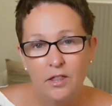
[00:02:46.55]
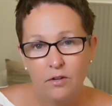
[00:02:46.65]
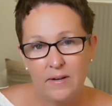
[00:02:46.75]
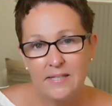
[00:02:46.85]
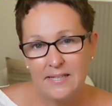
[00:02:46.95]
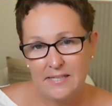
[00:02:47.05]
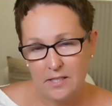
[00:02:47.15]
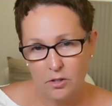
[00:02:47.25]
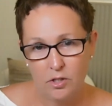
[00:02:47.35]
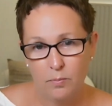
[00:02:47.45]
The reason is
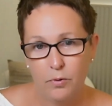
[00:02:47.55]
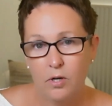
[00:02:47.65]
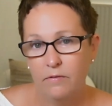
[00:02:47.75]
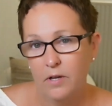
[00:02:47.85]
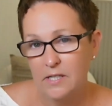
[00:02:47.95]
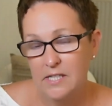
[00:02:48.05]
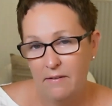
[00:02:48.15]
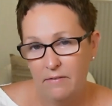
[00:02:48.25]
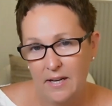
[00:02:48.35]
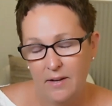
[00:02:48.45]
it's because a book of
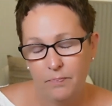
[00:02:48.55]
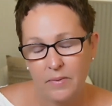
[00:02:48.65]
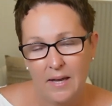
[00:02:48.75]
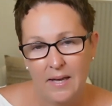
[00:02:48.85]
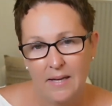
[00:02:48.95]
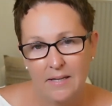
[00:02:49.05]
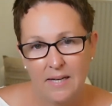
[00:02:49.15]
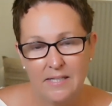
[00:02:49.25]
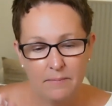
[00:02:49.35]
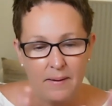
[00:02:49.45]
longevity and
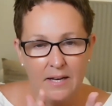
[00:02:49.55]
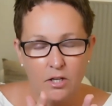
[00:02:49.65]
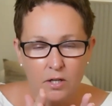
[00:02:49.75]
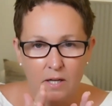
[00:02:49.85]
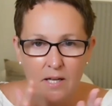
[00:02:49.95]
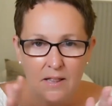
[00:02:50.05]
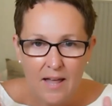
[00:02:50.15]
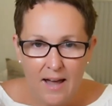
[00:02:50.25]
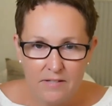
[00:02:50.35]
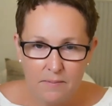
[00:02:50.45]
it's about your
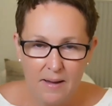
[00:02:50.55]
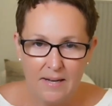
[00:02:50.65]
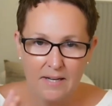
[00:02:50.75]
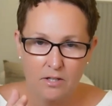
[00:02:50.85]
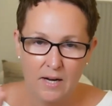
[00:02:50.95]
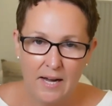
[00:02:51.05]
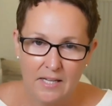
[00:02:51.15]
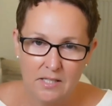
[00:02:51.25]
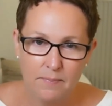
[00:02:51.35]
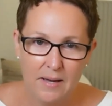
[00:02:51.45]
lifespan and your
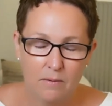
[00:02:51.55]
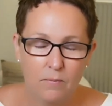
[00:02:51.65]
health span.